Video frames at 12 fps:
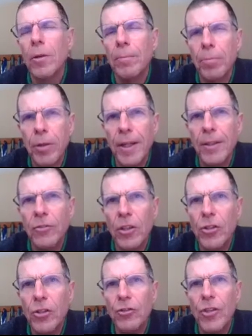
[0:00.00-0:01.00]
complaints,
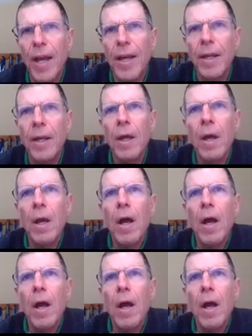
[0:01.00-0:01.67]
I should say,